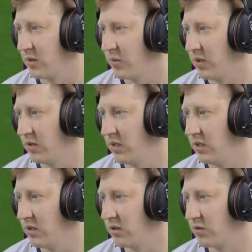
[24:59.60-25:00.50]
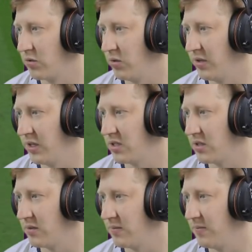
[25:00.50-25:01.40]
and we only draw this,
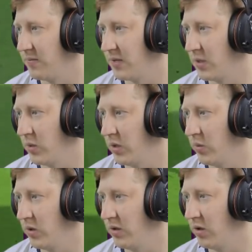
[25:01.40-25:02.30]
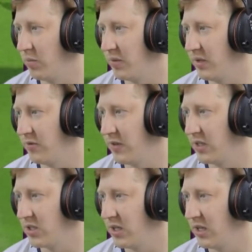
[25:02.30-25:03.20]
then we will not be
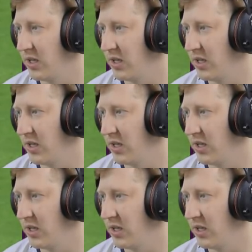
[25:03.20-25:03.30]
finishing